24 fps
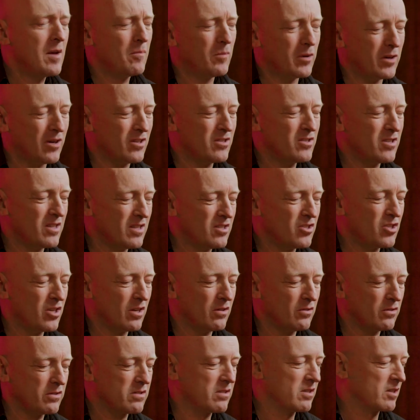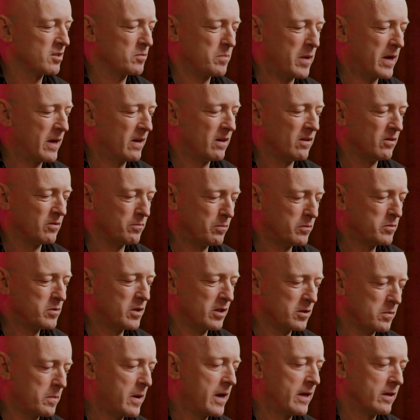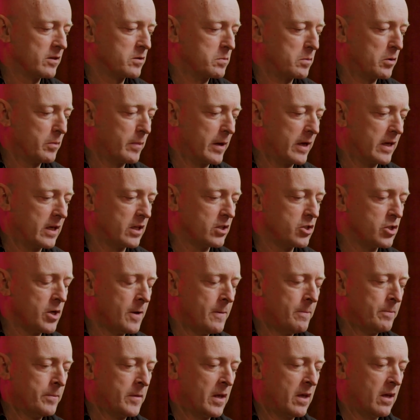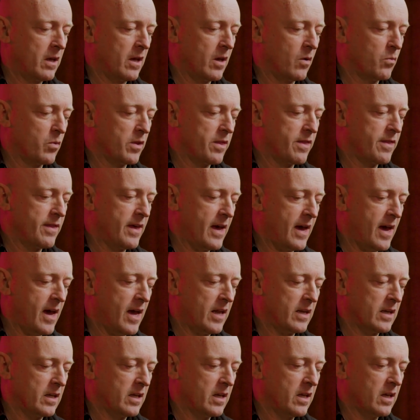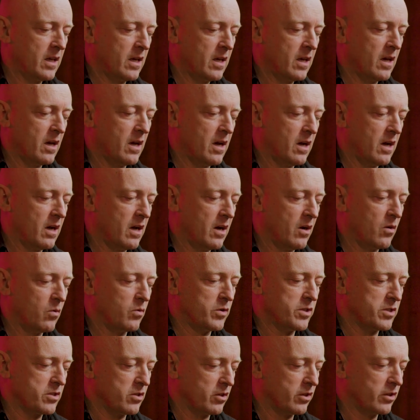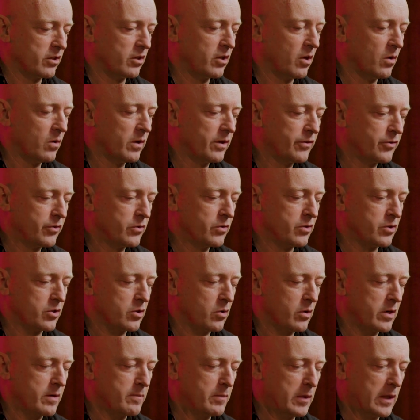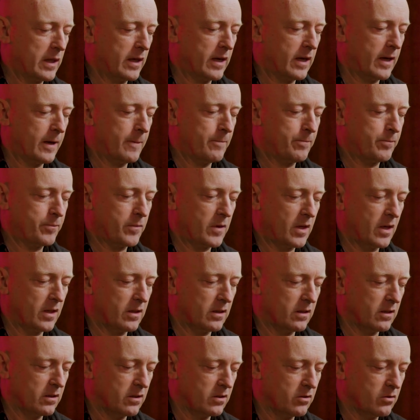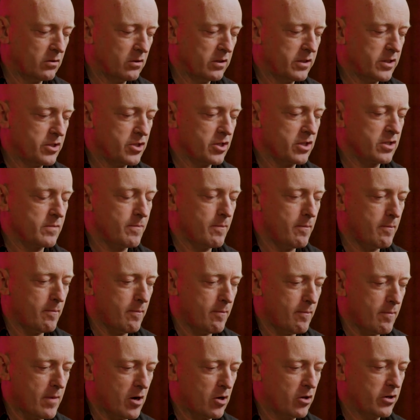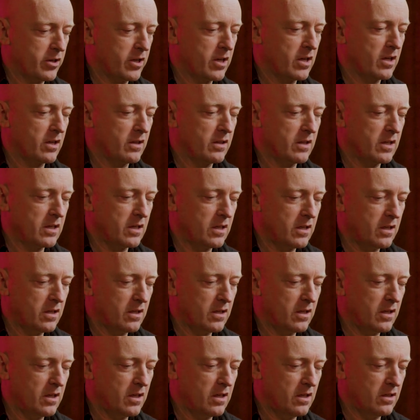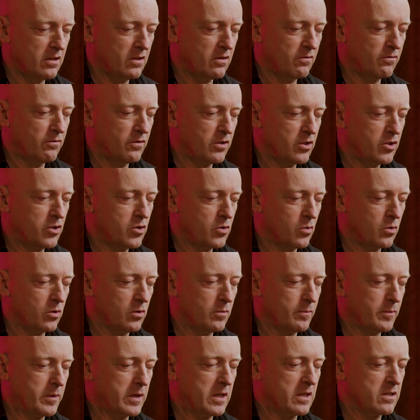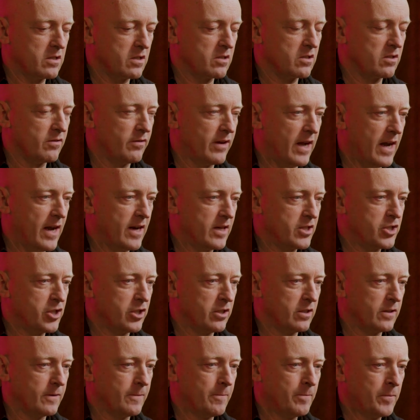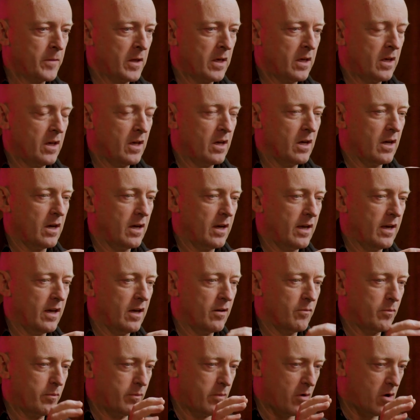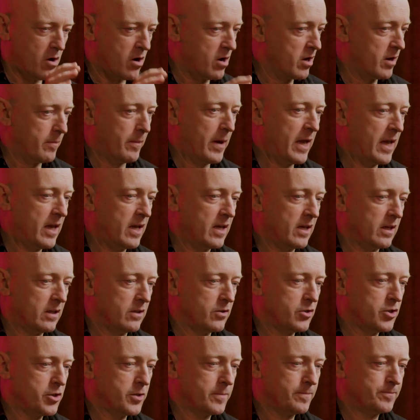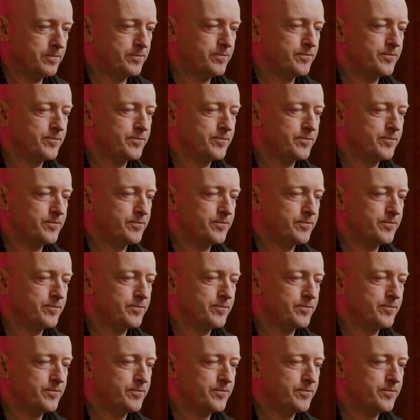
But in general, it's 6 panels per page. And with that, we started going through the screenplay and literally just marking the individual pieces of action on a page,